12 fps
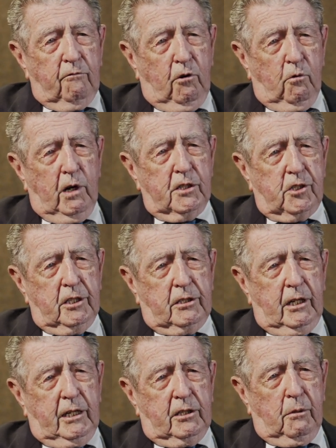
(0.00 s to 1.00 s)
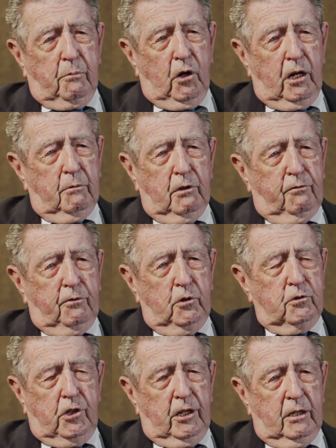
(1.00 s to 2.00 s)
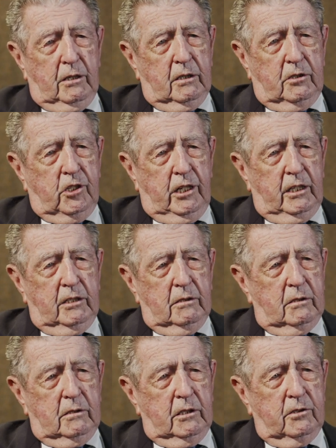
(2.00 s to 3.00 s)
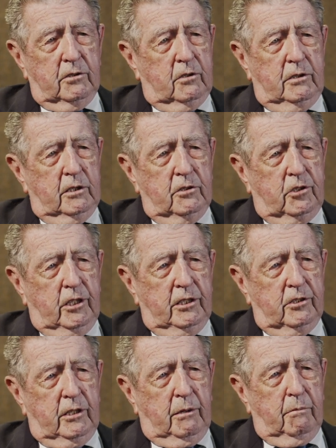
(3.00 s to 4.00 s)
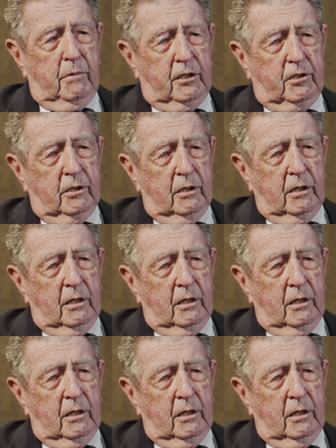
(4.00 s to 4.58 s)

for us at the, at the bottom of the food chain, chain didn't didn't change that much.